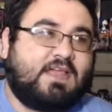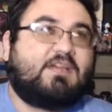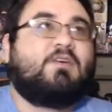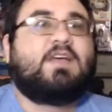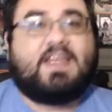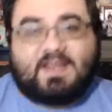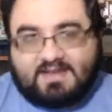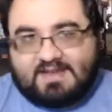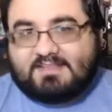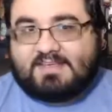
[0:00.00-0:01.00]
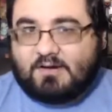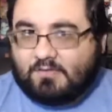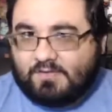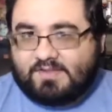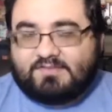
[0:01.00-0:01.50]
okay, let's get
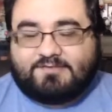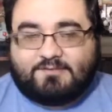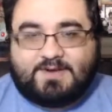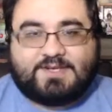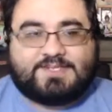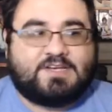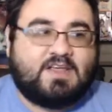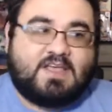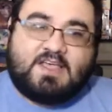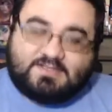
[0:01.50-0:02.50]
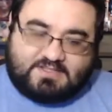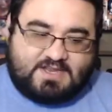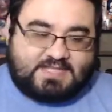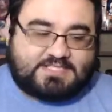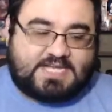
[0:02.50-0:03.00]
over this information to the
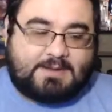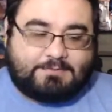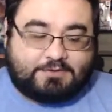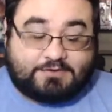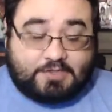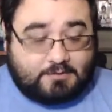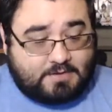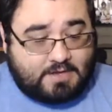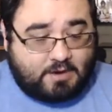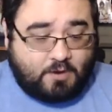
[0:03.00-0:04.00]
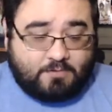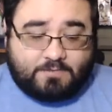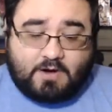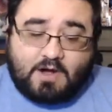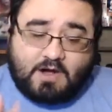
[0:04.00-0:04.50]
next chapter. So,
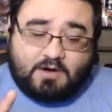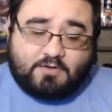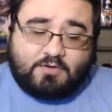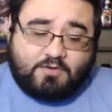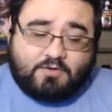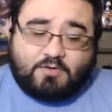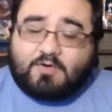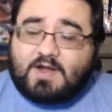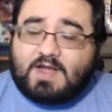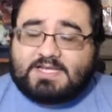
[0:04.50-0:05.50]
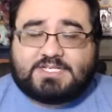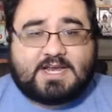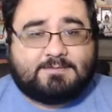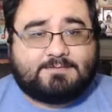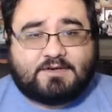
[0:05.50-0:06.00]
overall, great
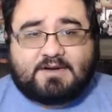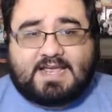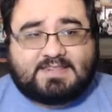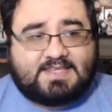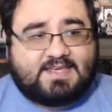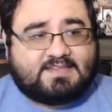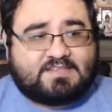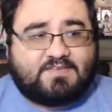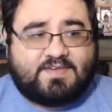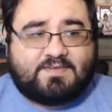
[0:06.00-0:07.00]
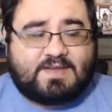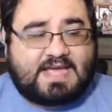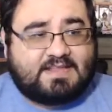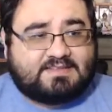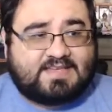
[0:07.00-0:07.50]
chapter. I think 7
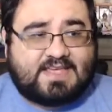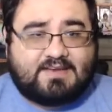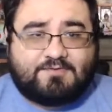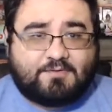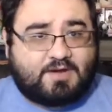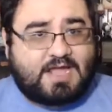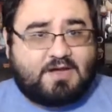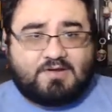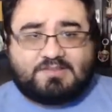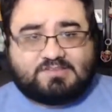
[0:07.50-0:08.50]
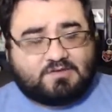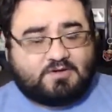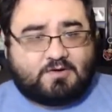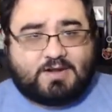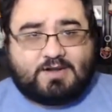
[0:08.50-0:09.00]
out of 10 for now is still a
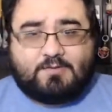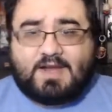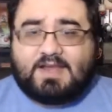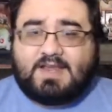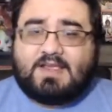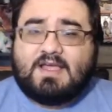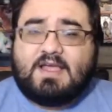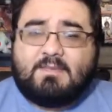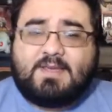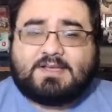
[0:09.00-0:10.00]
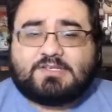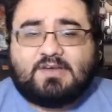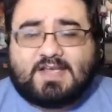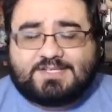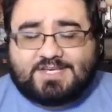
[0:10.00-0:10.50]
great rating. Make sure you
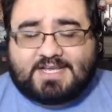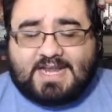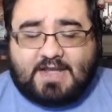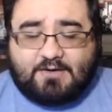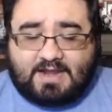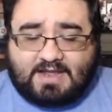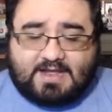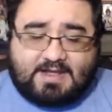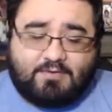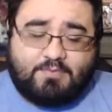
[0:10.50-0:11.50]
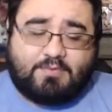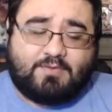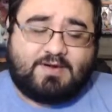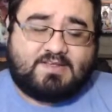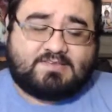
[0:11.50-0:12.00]
guys check it out. I will be
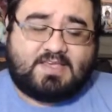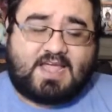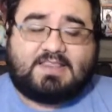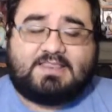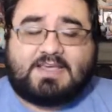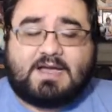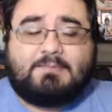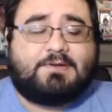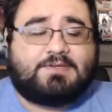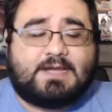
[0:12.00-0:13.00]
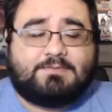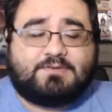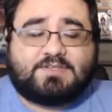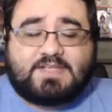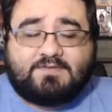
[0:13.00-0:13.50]
releasing, I think, up to chapter
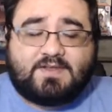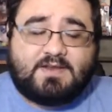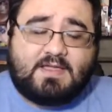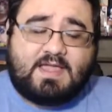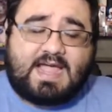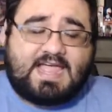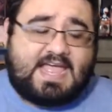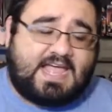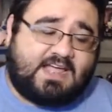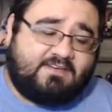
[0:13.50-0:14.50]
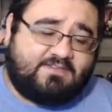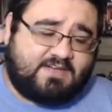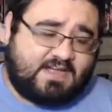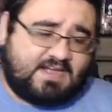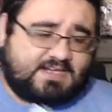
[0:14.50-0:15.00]
7. I have
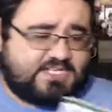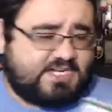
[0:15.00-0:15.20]
I